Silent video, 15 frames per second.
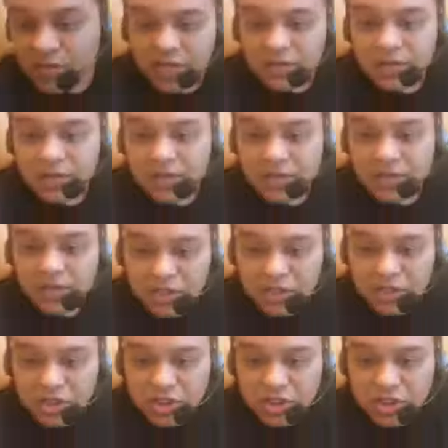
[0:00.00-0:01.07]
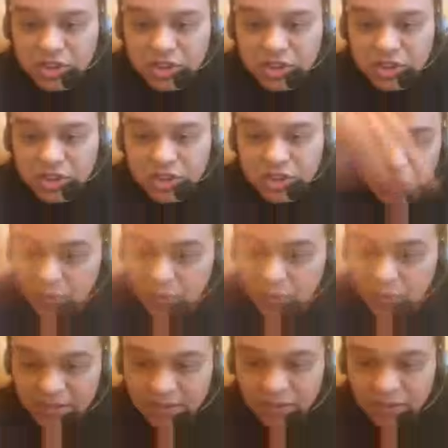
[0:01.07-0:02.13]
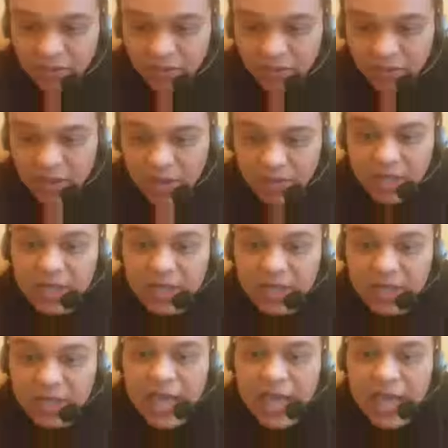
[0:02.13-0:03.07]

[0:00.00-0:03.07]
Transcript: this since the beginning of the discussion. Quit dancing around it.